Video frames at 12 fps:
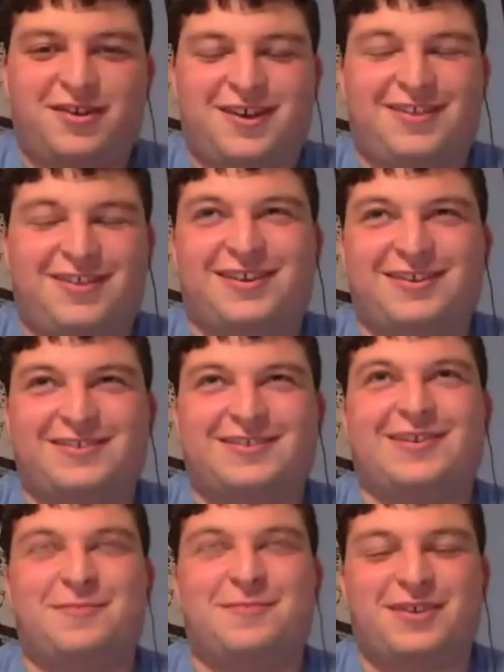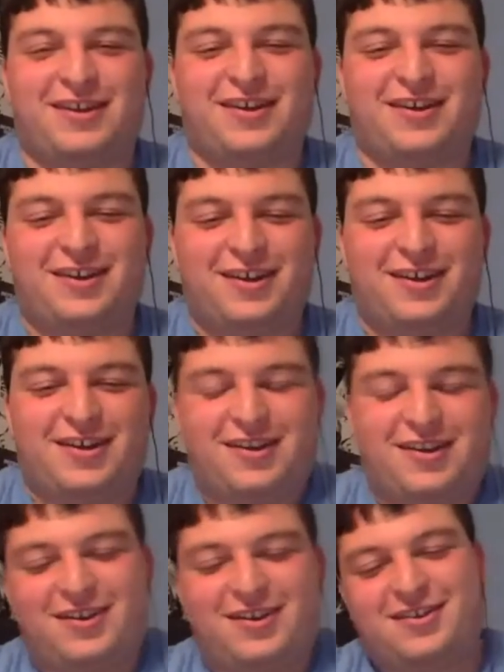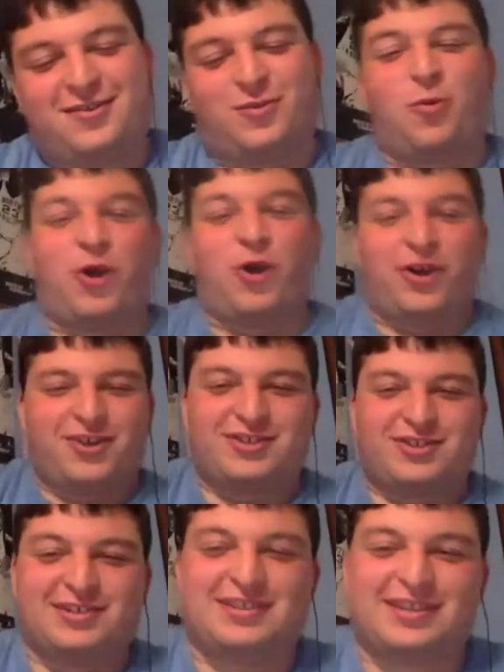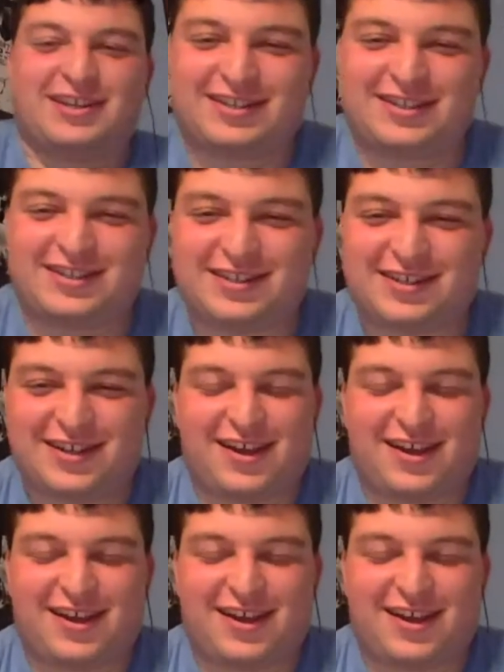I think it's going to be the Warriors in 6,